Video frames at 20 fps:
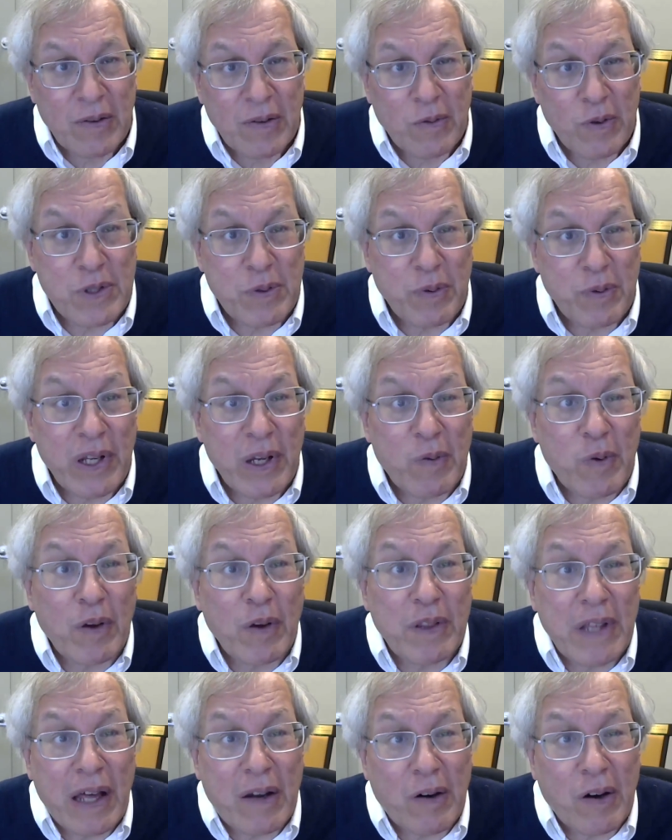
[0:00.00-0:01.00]
Of course, when he
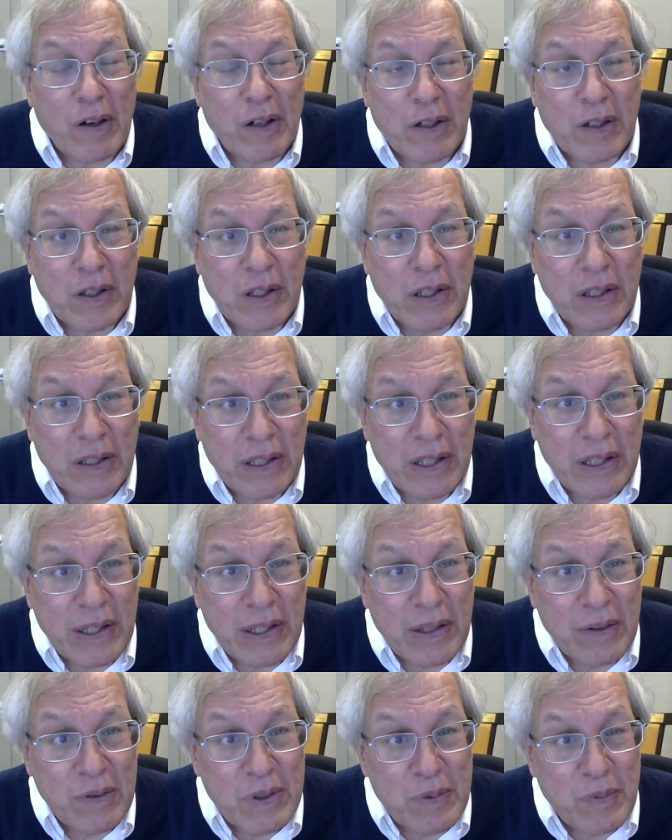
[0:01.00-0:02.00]
wrote that article,
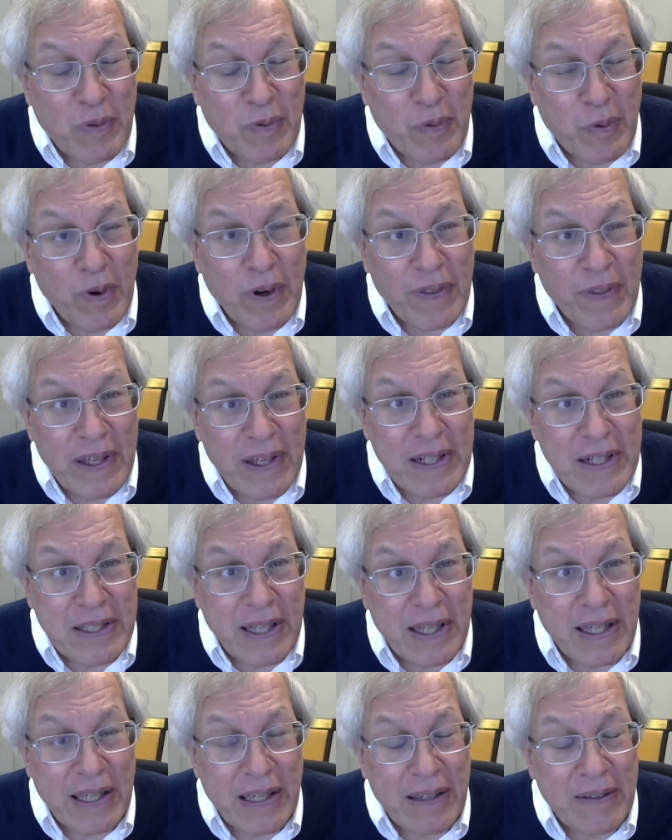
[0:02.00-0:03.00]
it was before things
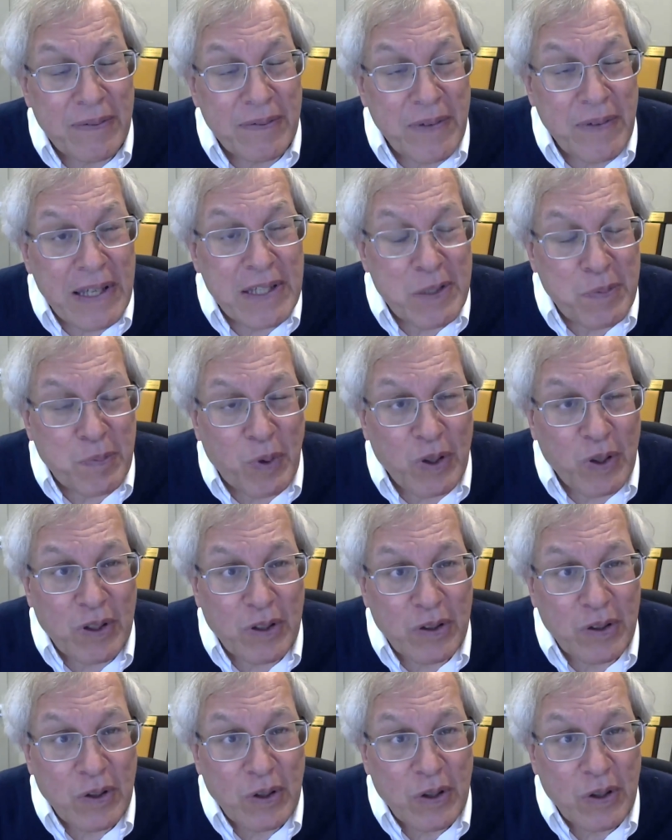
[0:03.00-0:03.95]
like Facebook